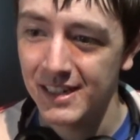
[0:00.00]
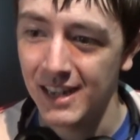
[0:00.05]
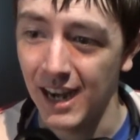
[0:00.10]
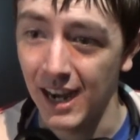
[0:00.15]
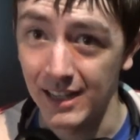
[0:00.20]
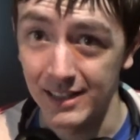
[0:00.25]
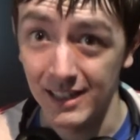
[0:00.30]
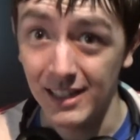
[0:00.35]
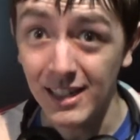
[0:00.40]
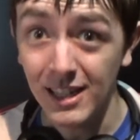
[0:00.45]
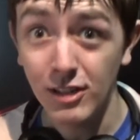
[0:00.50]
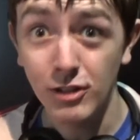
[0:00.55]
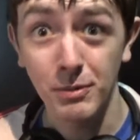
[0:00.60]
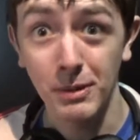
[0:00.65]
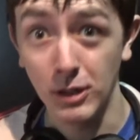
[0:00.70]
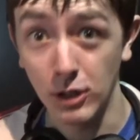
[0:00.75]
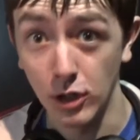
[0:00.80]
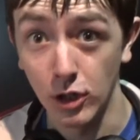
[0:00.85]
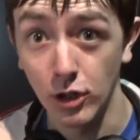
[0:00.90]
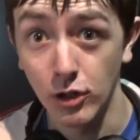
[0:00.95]
I'd like it to be
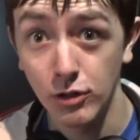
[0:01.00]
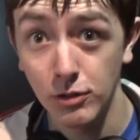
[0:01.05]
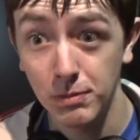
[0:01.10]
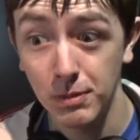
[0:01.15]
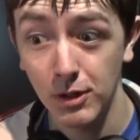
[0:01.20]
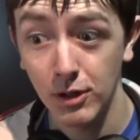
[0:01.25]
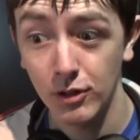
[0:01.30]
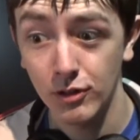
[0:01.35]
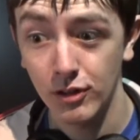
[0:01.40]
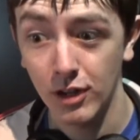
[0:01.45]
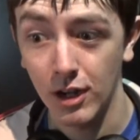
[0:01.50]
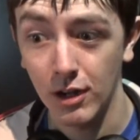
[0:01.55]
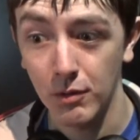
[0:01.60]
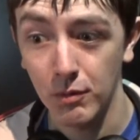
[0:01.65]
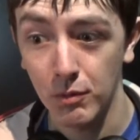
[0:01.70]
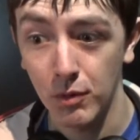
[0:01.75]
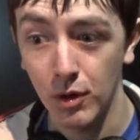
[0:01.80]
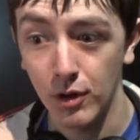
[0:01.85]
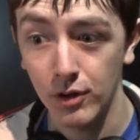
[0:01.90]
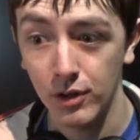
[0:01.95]
good, because I
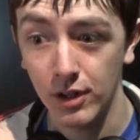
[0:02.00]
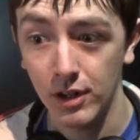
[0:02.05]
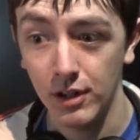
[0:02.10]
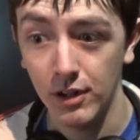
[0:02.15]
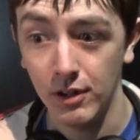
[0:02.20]
want